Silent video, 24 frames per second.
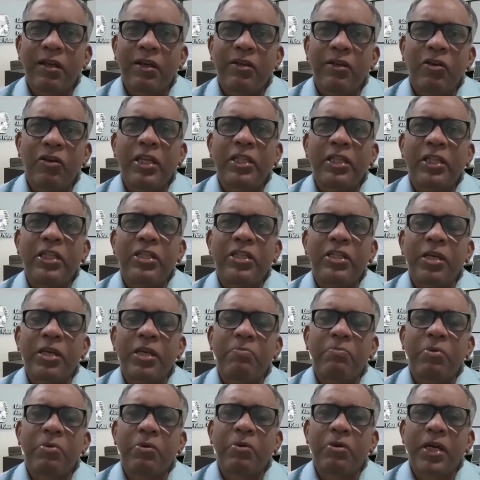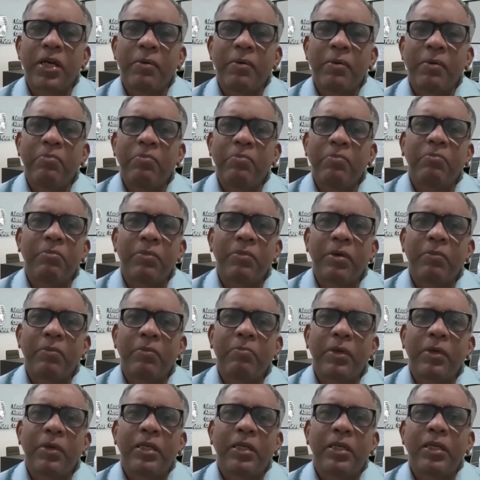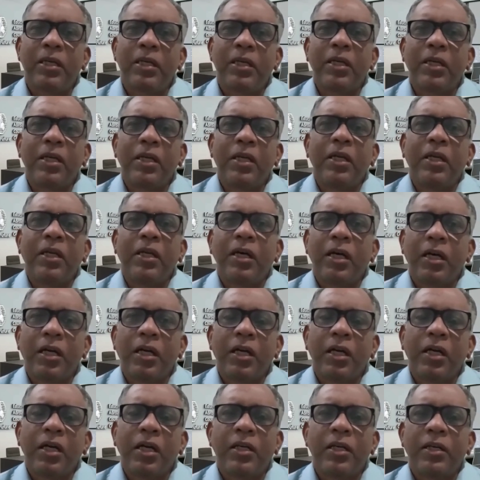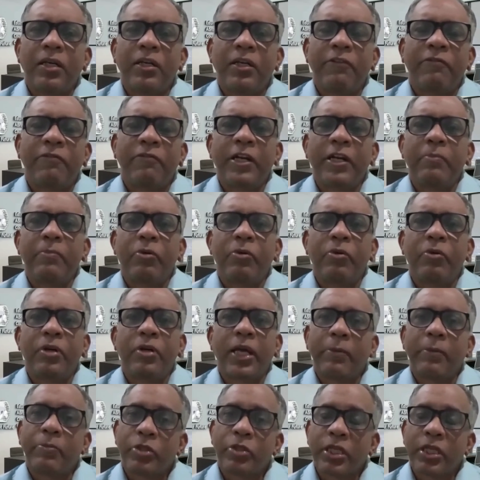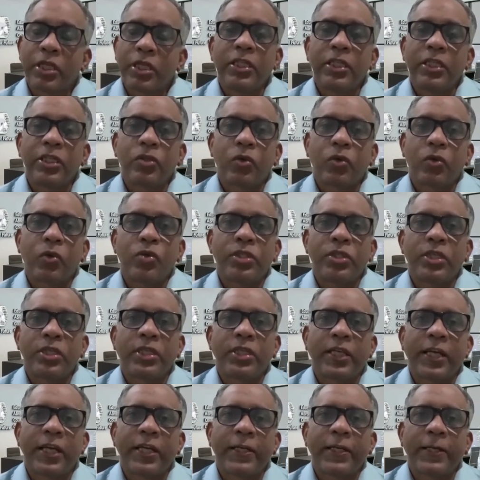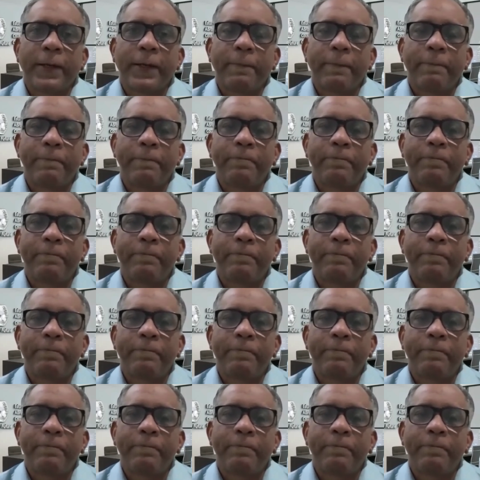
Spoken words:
not in the same program, but a different program, still this question can come.